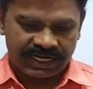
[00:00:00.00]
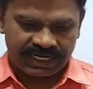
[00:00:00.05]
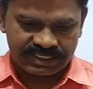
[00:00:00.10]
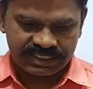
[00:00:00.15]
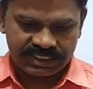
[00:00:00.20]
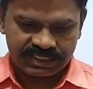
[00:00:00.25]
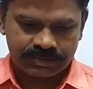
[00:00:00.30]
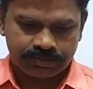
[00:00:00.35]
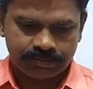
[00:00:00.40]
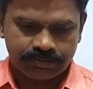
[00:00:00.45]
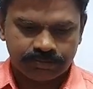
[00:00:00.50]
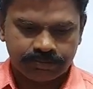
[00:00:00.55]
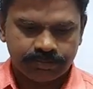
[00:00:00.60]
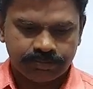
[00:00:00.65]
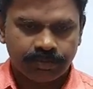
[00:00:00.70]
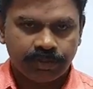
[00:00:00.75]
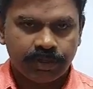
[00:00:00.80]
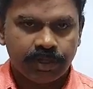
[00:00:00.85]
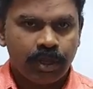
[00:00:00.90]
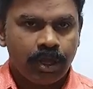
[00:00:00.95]
Rakshasam.
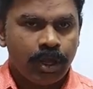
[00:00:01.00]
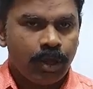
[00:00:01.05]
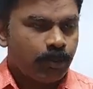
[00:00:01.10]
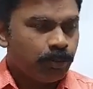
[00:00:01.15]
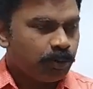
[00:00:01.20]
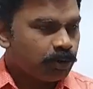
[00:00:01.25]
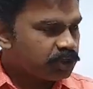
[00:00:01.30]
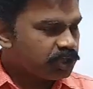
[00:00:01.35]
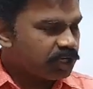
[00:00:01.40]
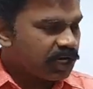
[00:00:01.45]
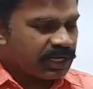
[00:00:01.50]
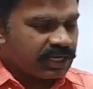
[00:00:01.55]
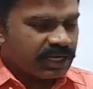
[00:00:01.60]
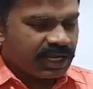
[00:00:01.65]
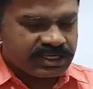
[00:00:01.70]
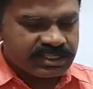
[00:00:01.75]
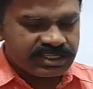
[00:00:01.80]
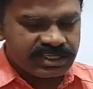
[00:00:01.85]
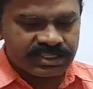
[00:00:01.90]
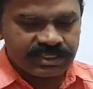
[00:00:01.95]
Mudra
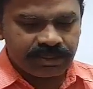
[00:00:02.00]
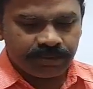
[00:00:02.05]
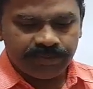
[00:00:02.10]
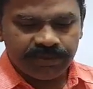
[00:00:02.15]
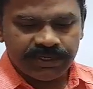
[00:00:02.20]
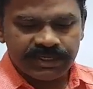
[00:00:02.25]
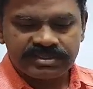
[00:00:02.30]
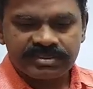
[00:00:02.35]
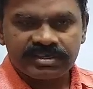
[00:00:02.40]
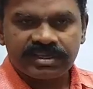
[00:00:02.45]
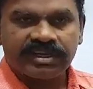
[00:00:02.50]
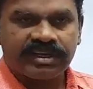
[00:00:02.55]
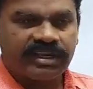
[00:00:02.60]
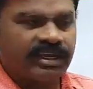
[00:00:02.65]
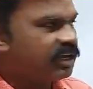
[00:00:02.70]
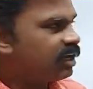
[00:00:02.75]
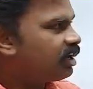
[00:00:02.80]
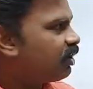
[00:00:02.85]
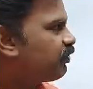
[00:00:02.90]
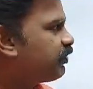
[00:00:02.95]
Rakshasam means a
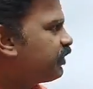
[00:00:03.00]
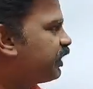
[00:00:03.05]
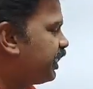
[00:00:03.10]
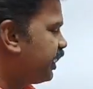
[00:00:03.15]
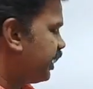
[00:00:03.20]
ring of a